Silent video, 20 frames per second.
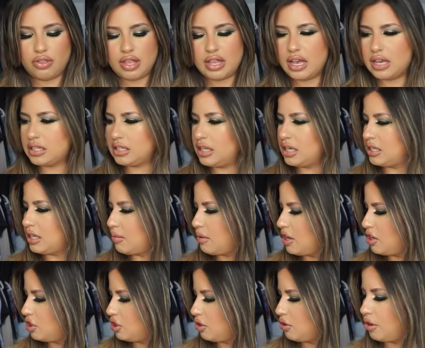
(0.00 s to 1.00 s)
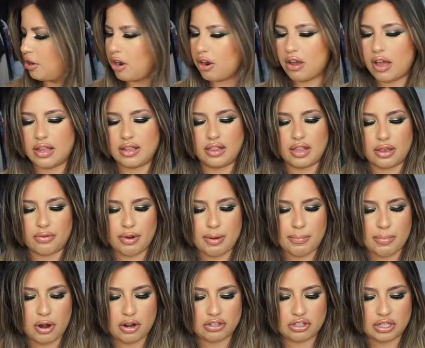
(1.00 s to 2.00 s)
the next things I'm going to show you are kind of like
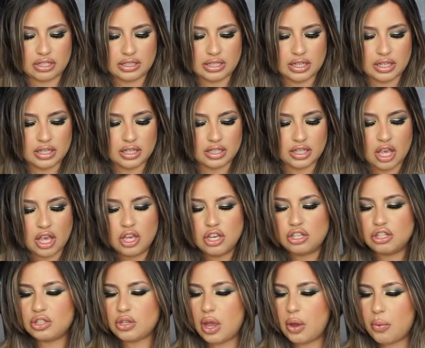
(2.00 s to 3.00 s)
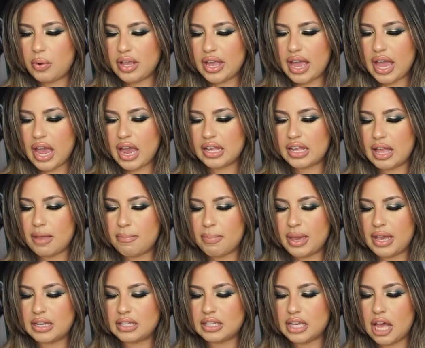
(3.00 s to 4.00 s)
repurchases. So I went ahead and
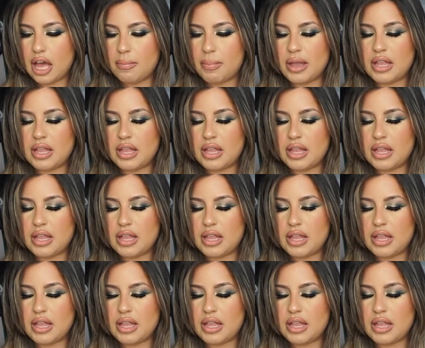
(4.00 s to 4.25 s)
picked up